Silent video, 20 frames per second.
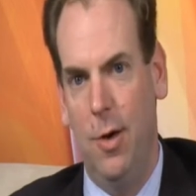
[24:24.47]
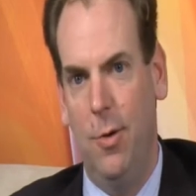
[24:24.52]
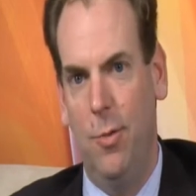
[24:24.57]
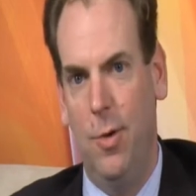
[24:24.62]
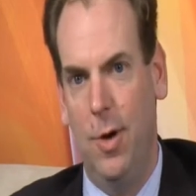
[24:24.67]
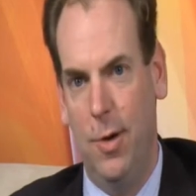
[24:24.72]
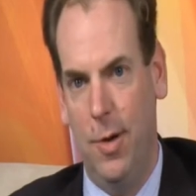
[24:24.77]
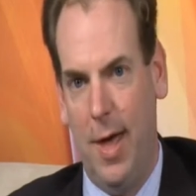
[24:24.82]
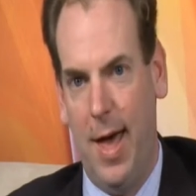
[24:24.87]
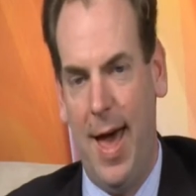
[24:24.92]

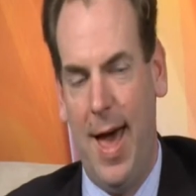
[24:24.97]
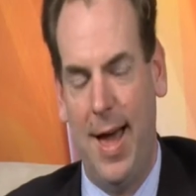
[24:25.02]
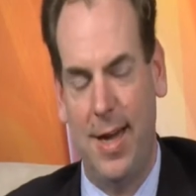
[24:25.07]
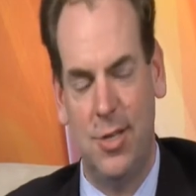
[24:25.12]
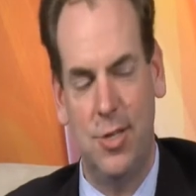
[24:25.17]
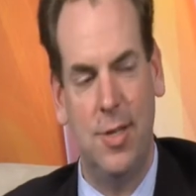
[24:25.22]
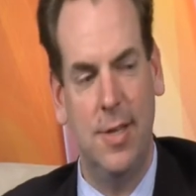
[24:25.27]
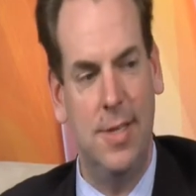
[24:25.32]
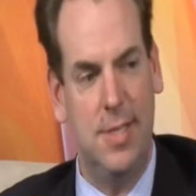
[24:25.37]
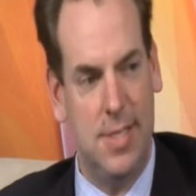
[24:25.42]
We
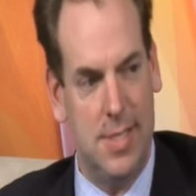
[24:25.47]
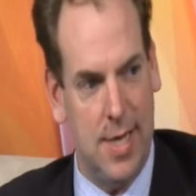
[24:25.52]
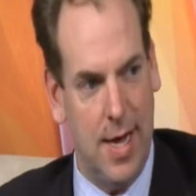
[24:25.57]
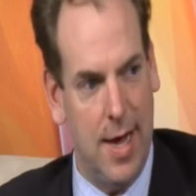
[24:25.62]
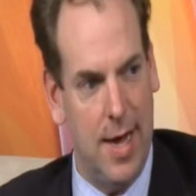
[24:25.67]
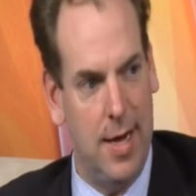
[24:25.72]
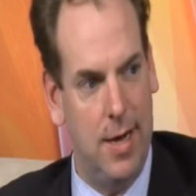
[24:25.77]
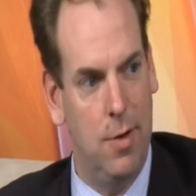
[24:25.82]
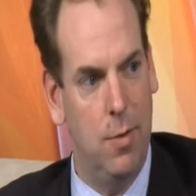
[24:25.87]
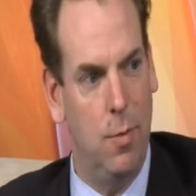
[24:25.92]
actually
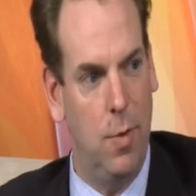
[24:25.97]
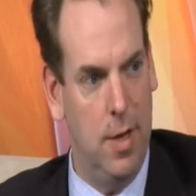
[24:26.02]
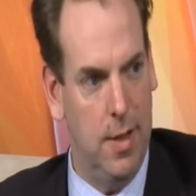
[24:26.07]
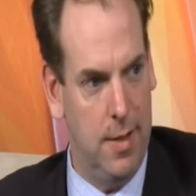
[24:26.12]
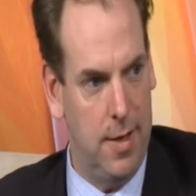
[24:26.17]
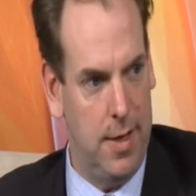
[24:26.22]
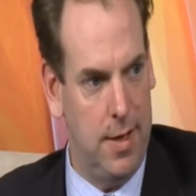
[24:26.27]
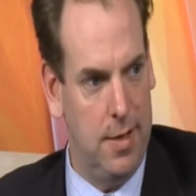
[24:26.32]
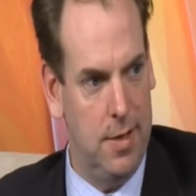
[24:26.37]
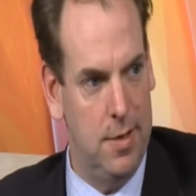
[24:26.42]
signed
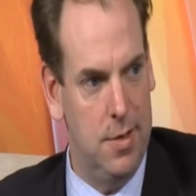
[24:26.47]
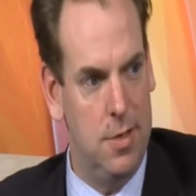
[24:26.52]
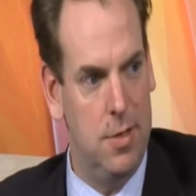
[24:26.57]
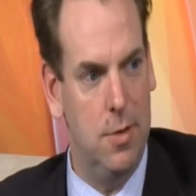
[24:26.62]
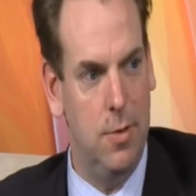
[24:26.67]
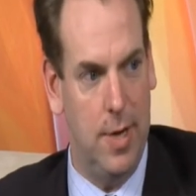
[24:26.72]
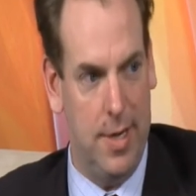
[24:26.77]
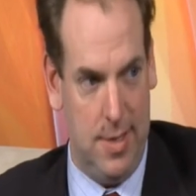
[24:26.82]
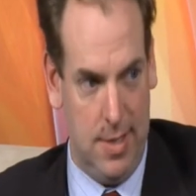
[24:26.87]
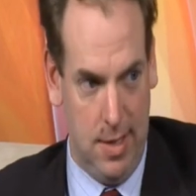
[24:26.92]
Willie
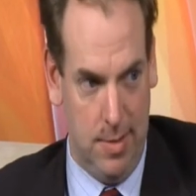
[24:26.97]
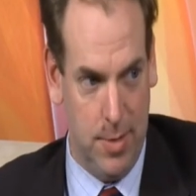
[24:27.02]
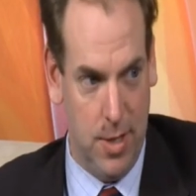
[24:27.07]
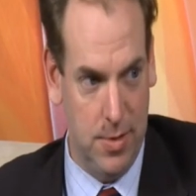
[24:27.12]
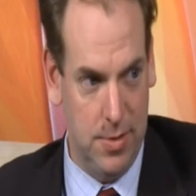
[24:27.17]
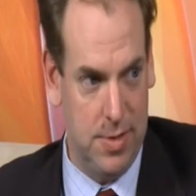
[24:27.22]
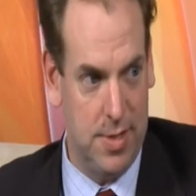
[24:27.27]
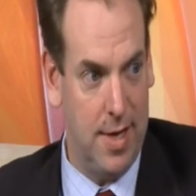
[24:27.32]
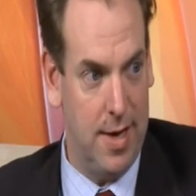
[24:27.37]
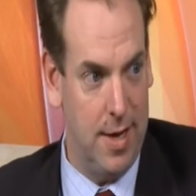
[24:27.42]
to a
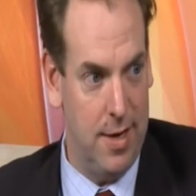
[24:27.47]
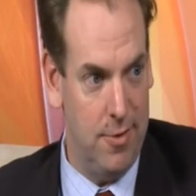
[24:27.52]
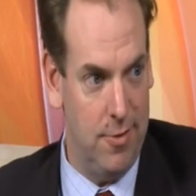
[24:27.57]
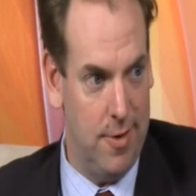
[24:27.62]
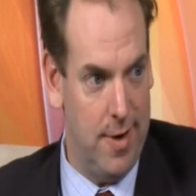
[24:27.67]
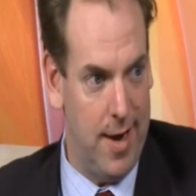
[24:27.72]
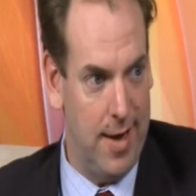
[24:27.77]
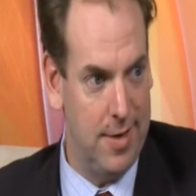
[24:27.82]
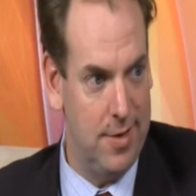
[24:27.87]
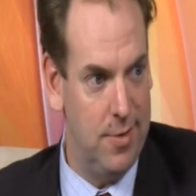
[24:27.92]
T-Bones
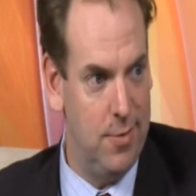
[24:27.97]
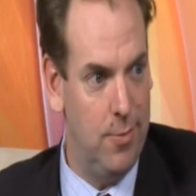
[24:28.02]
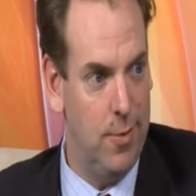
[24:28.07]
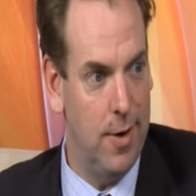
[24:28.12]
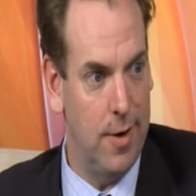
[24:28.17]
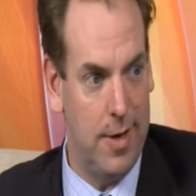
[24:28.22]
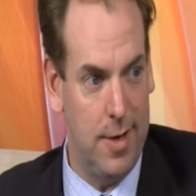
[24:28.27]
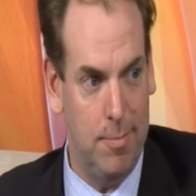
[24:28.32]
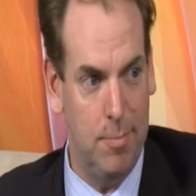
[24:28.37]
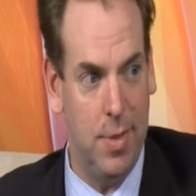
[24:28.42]
contract
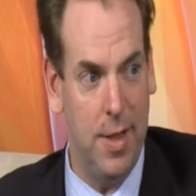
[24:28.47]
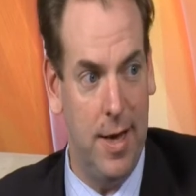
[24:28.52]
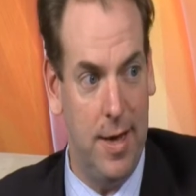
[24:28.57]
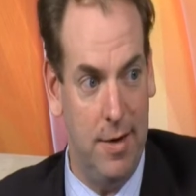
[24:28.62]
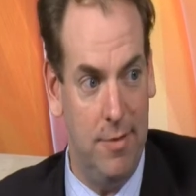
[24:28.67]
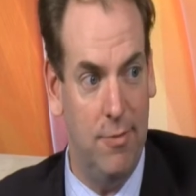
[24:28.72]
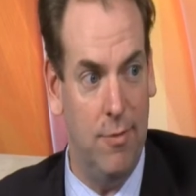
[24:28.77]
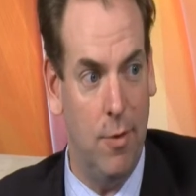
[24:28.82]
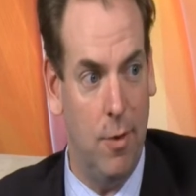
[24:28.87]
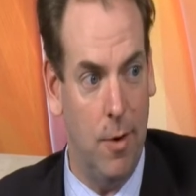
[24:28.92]
where he
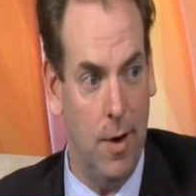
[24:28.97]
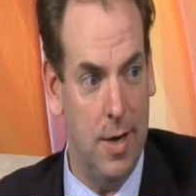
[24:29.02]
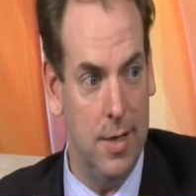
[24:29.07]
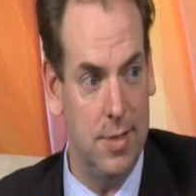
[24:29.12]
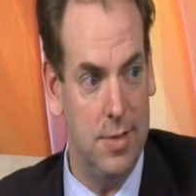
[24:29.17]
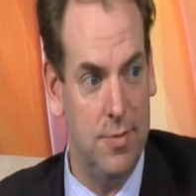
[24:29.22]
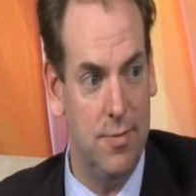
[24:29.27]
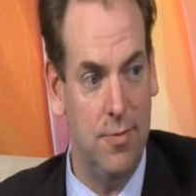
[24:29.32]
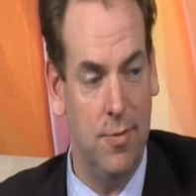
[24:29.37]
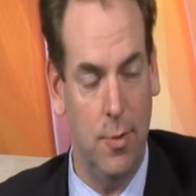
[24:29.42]
played for
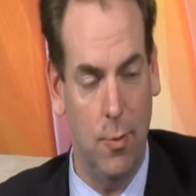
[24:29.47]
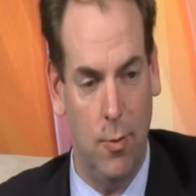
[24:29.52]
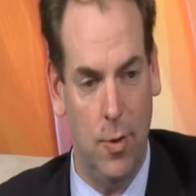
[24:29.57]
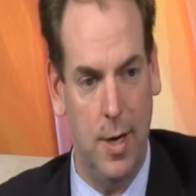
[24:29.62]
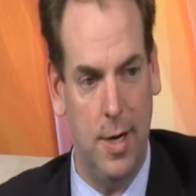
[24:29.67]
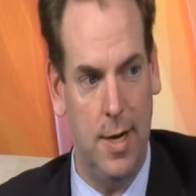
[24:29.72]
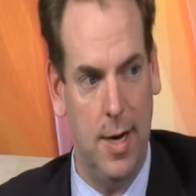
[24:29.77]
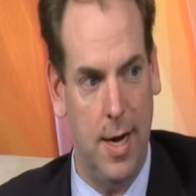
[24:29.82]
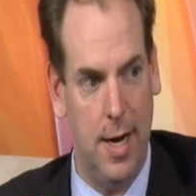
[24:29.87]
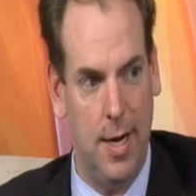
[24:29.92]
us for
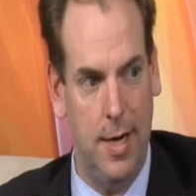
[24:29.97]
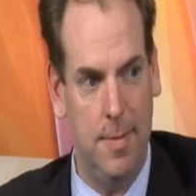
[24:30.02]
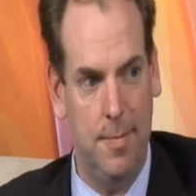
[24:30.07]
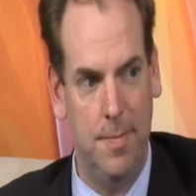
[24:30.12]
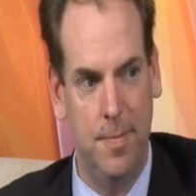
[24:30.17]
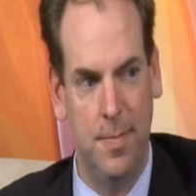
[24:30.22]
one night,